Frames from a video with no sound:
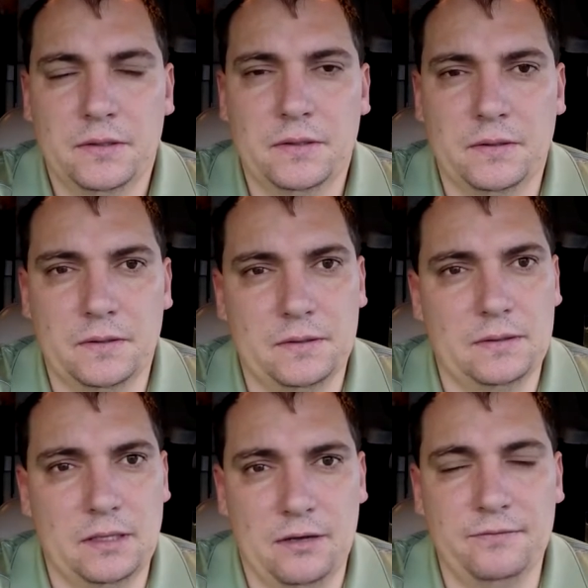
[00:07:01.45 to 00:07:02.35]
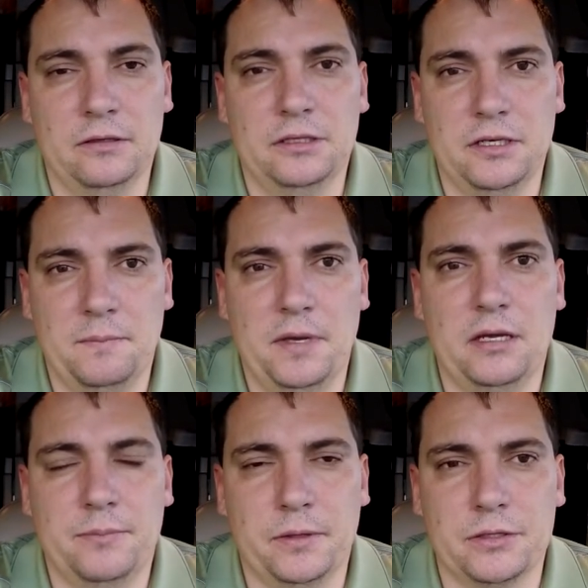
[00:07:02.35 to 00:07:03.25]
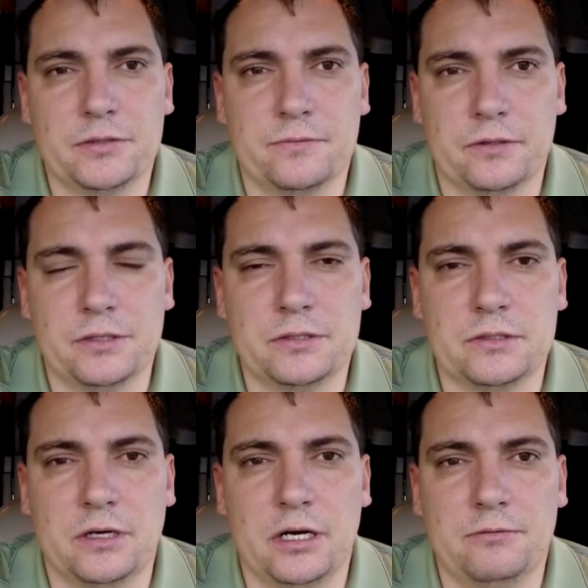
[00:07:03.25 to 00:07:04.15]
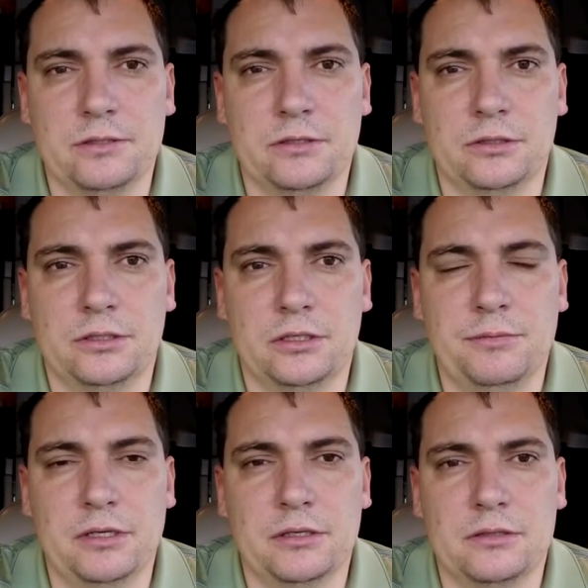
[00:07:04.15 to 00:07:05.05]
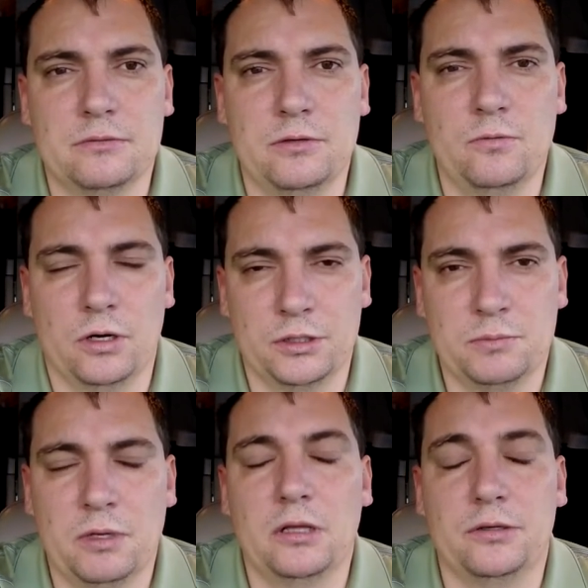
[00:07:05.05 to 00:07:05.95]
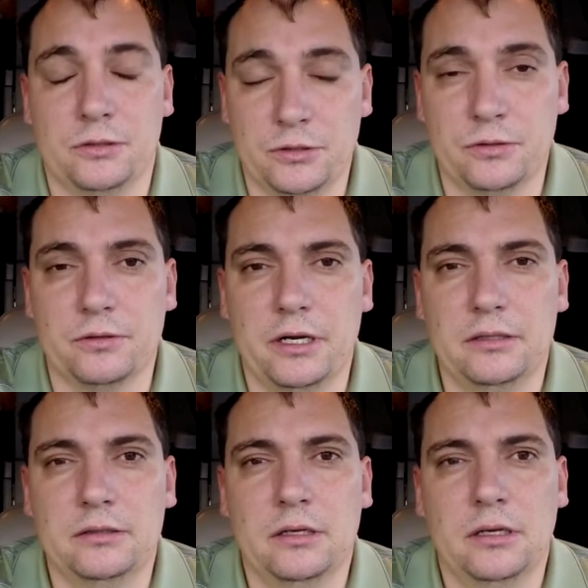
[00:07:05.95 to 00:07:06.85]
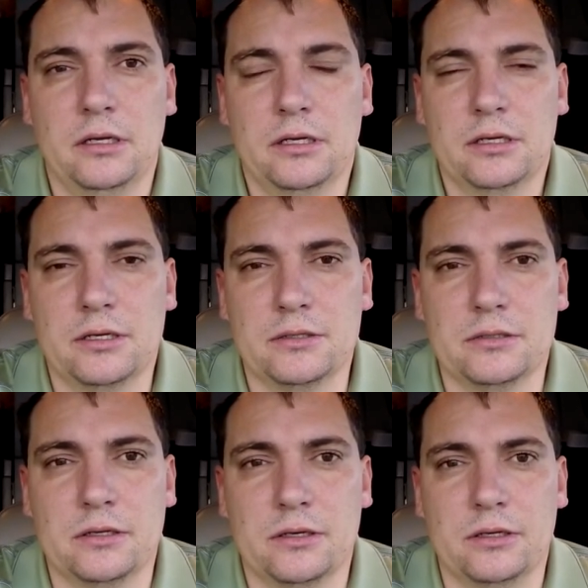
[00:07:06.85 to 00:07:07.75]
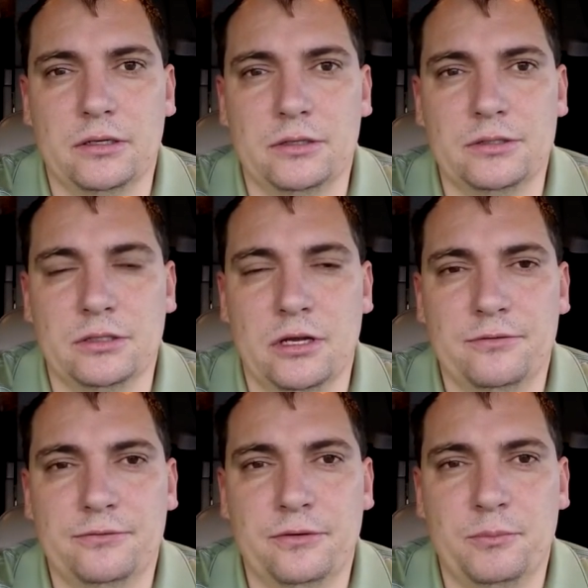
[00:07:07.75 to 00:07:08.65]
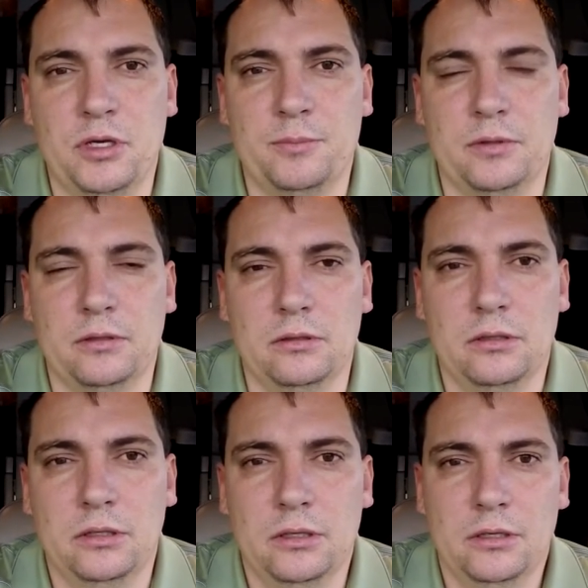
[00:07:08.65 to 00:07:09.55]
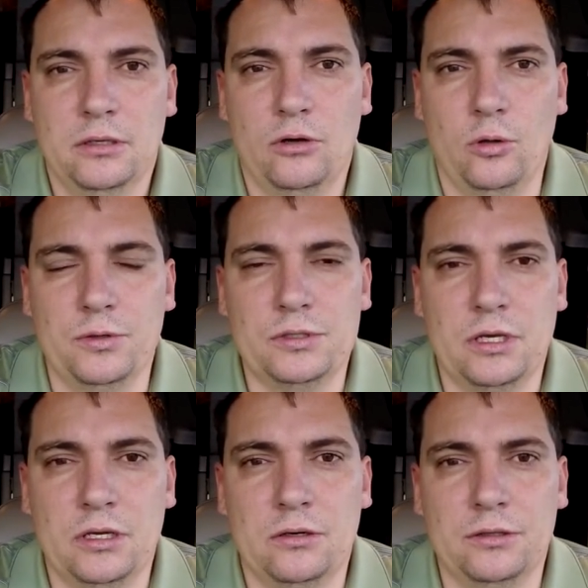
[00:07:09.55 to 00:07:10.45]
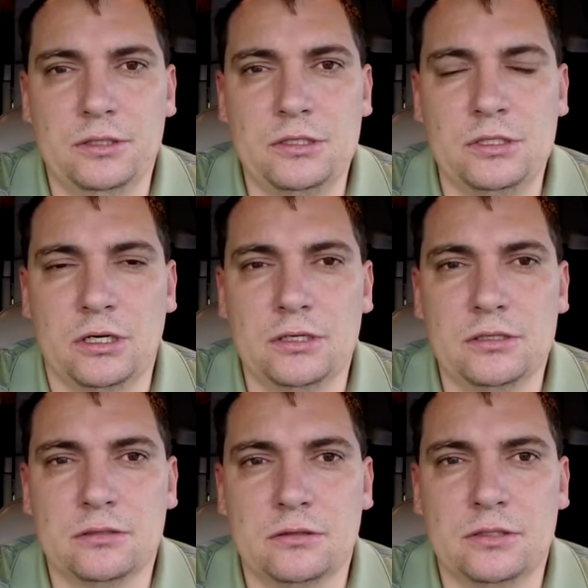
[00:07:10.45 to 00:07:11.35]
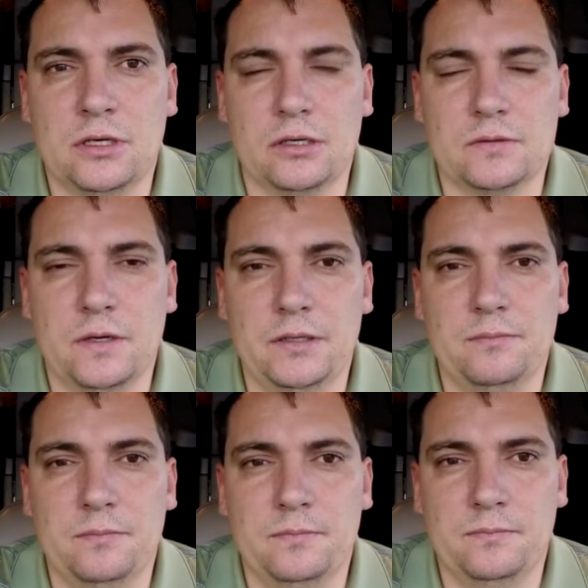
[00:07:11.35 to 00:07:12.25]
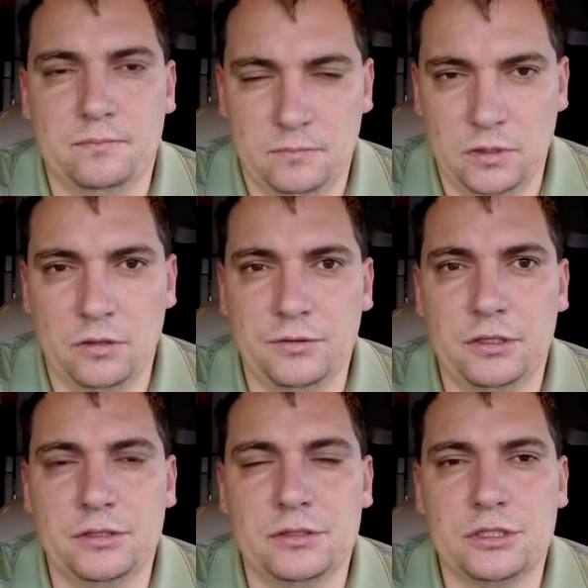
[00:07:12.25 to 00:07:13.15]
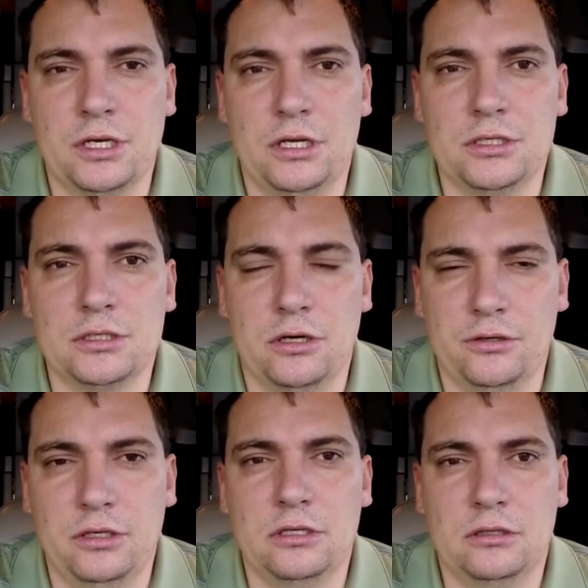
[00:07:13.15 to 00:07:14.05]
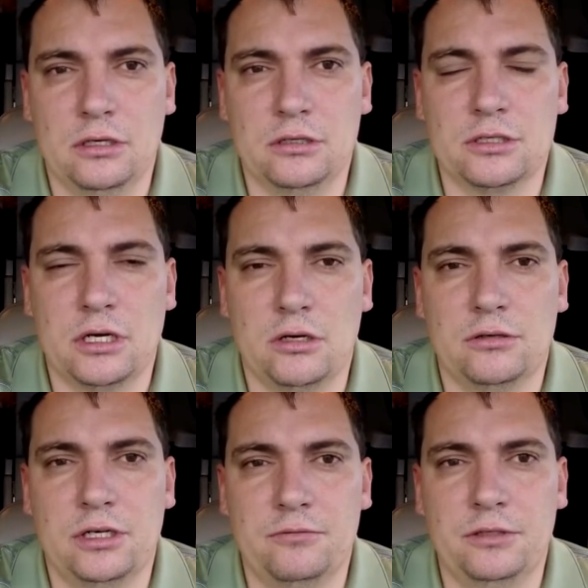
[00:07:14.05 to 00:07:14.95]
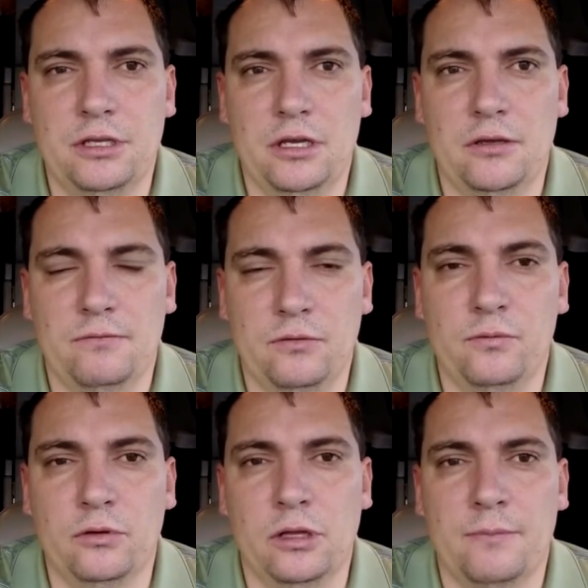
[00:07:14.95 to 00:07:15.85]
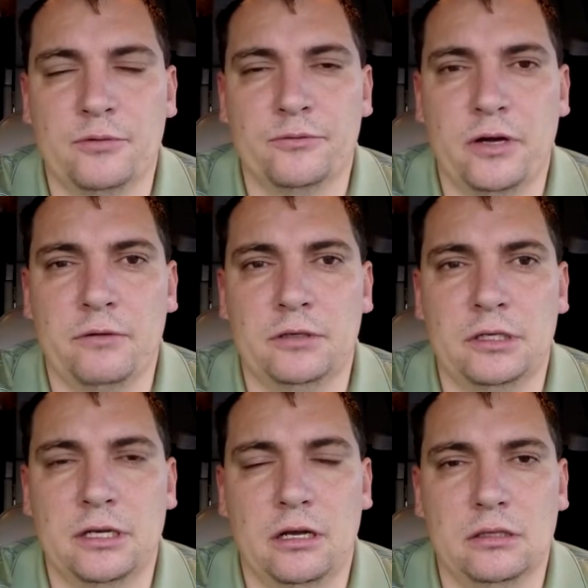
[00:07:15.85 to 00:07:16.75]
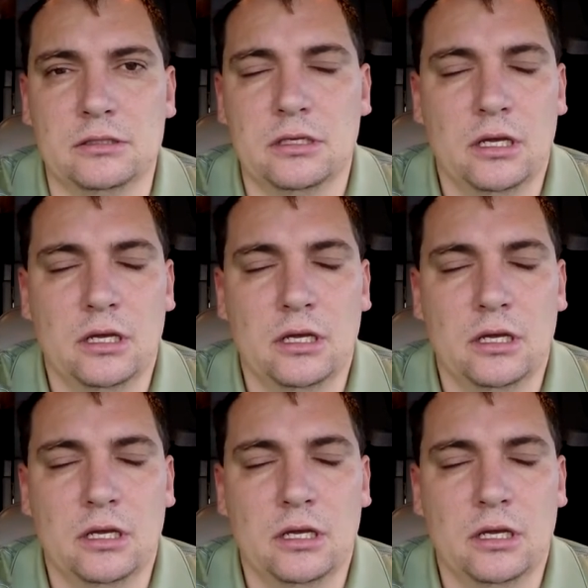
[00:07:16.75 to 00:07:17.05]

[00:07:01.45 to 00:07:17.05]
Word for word: uh, definitely a big plus for us drivers out here because we want to smell good too, right? Because uh, there's enough uh, people always saying all oh, these junkies in the trucks, right? No, there is a change. No, you can take a shower every day if you fill up for 500 gallons,